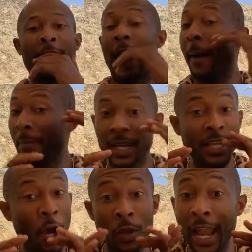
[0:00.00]
Not many
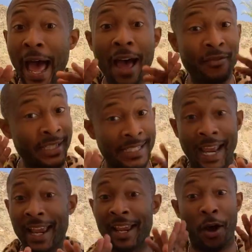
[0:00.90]
go live and
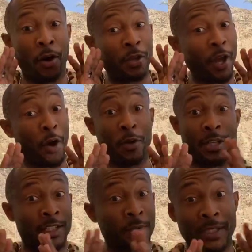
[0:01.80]
say, oh, yo,
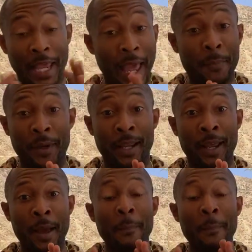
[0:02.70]
this is what's happening.